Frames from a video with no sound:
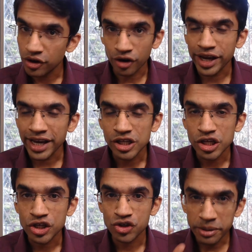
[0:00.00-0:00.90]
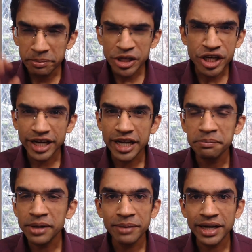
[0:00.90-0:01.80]
Okay, so immediately
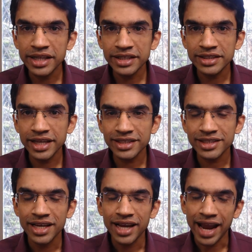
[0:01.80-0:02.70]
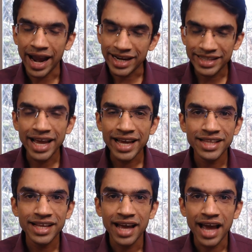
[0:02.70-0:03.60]
implement these things, and
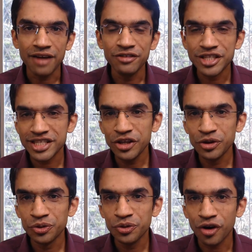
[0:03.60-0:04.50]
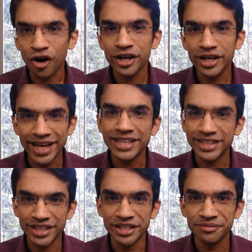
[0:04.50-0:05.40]
then I will see you on day
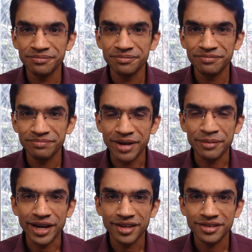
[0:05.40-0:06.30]
3. Bye bye.